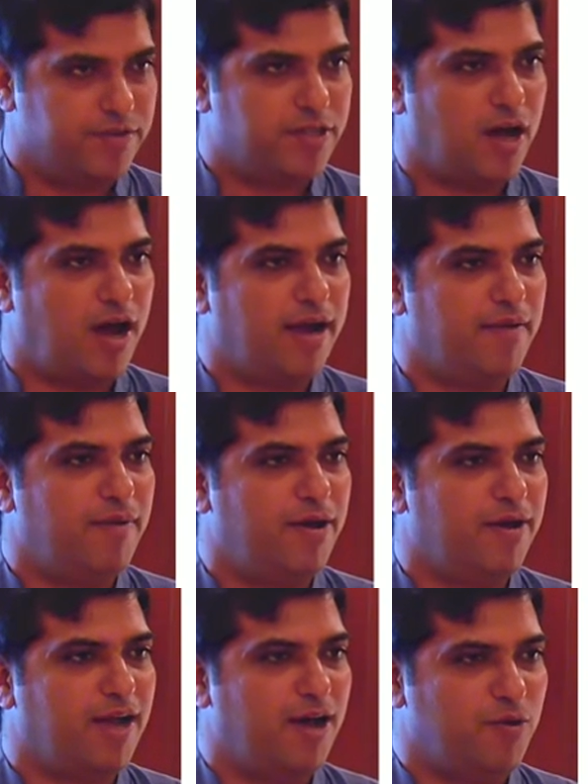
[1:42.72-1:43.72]
thought
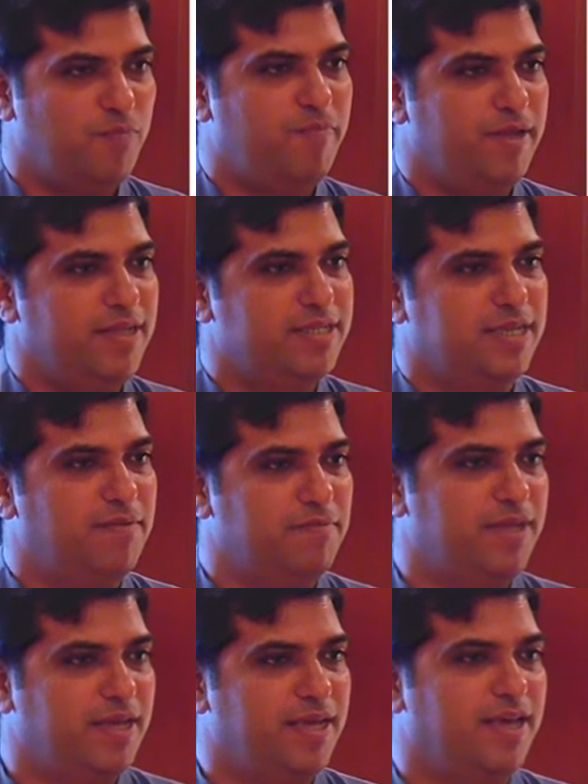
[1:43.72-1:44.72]
about how to build
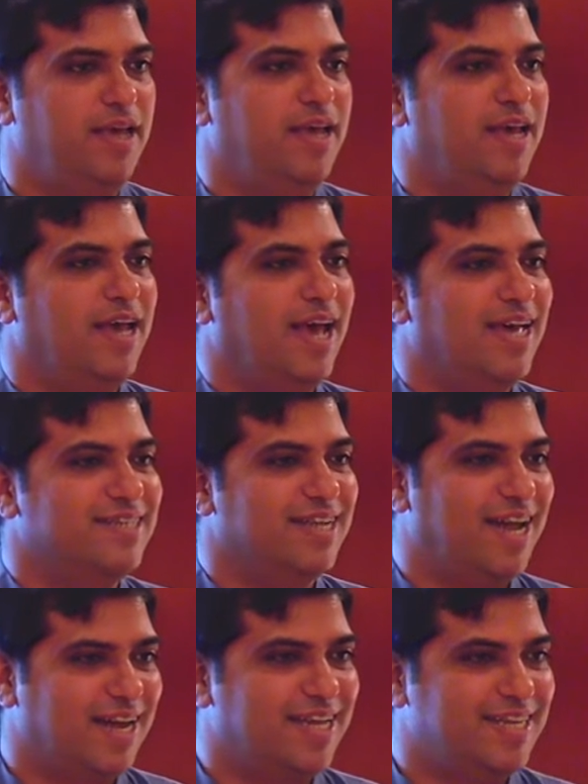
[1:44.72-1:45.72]
something as an
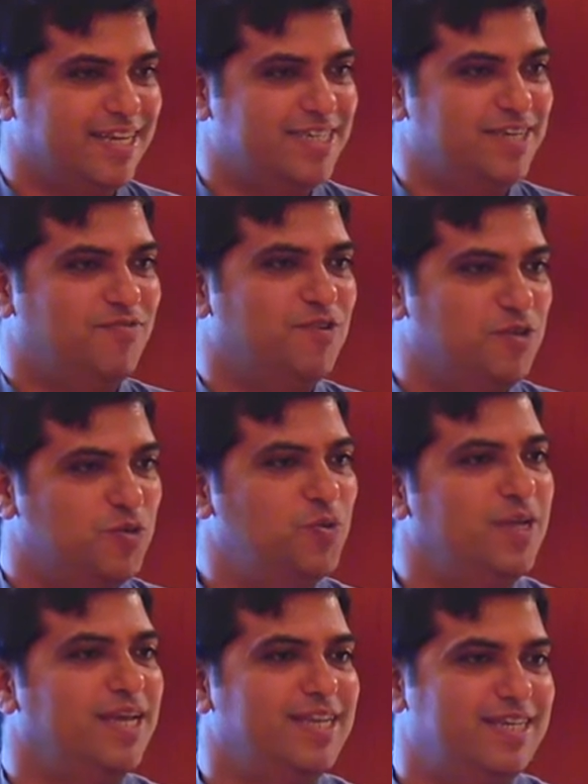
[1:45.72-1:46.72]
architecture for
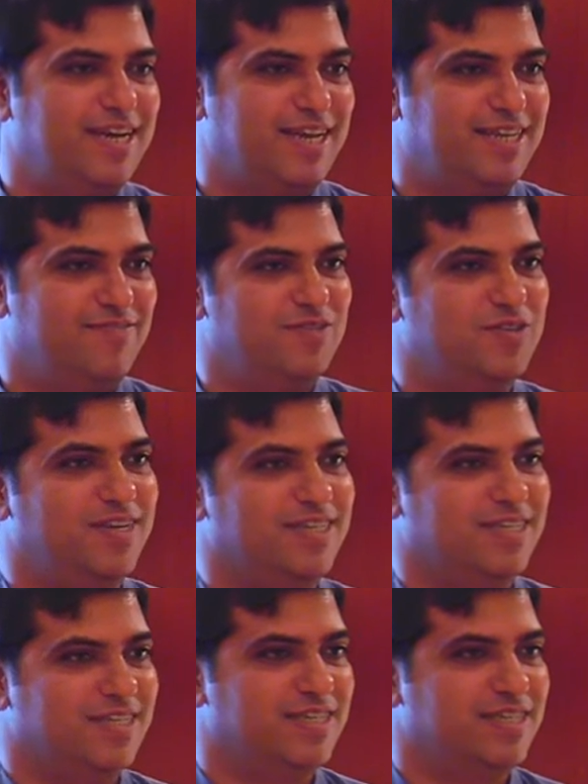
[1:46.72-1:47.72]
doing interactive
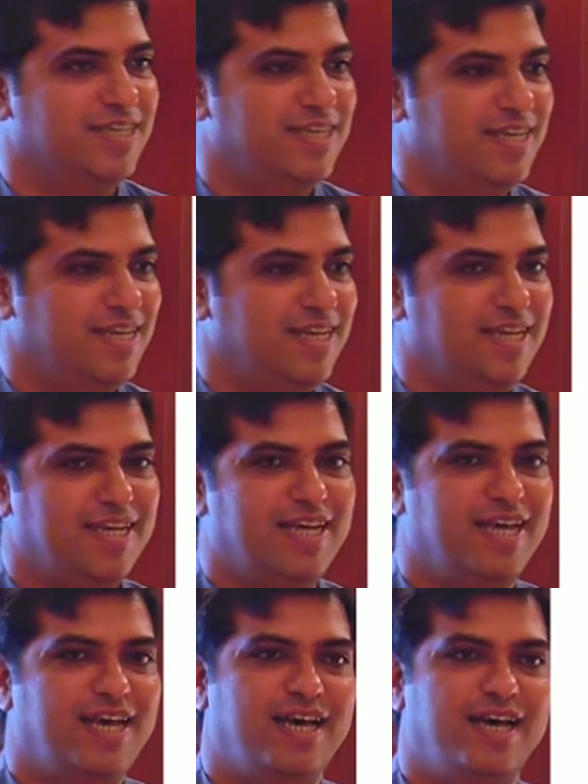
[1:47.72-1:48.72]
visualization?
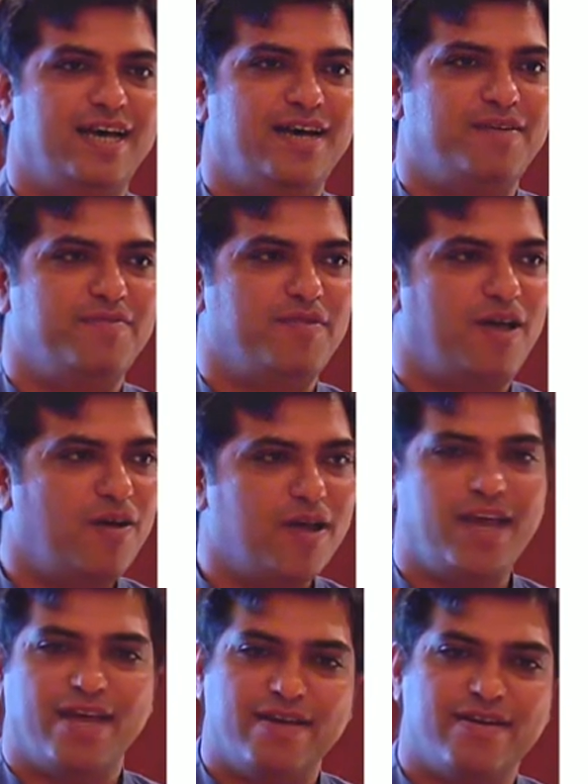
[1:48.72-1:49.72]
Uh,
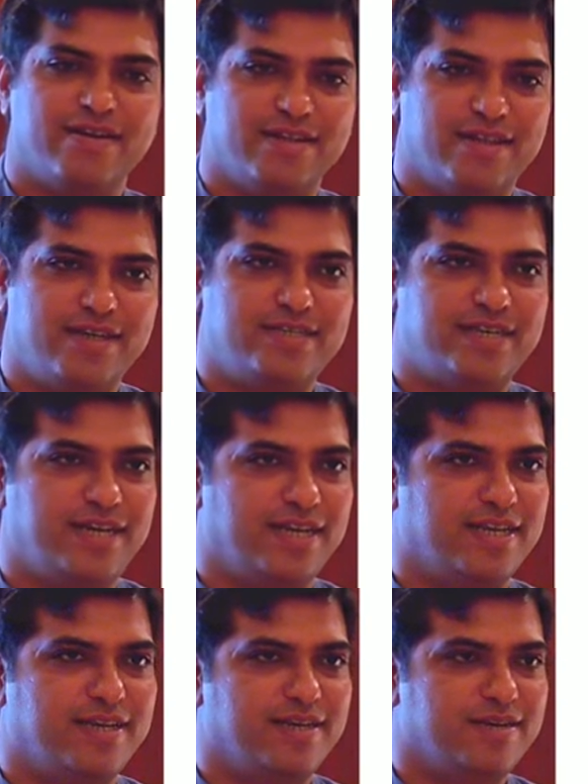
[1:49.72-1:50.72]
okay, that's
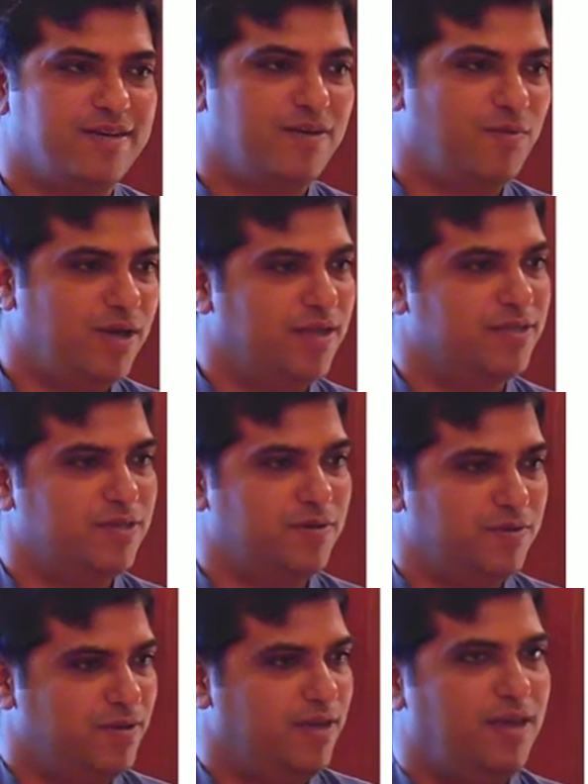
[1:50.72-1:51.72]
great. Well,
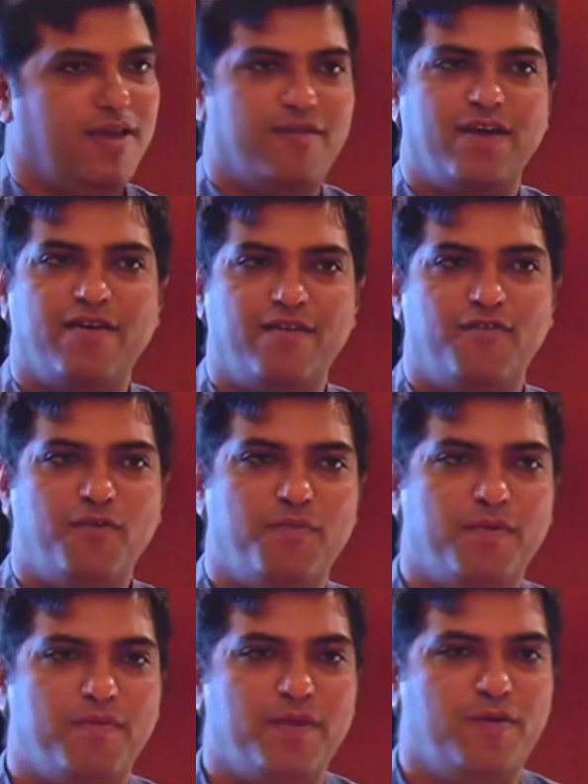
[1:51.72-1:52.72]
so we have a few
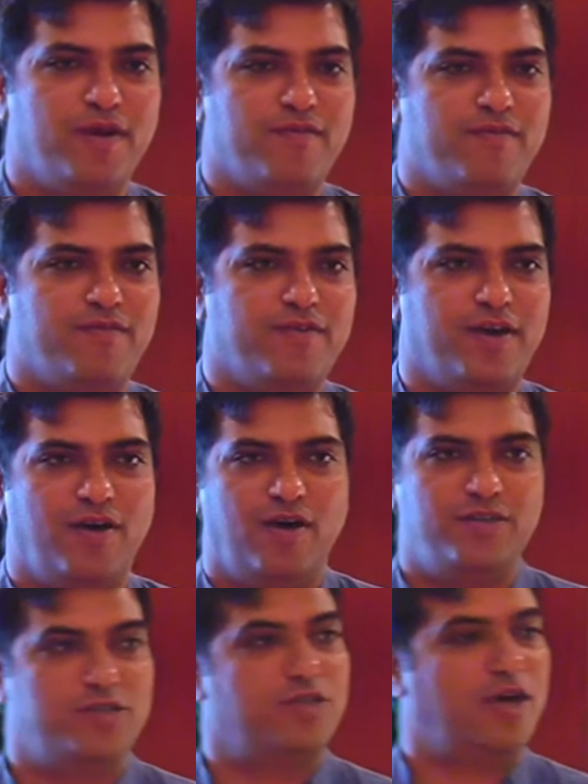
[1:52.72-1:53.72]
people who have uh, also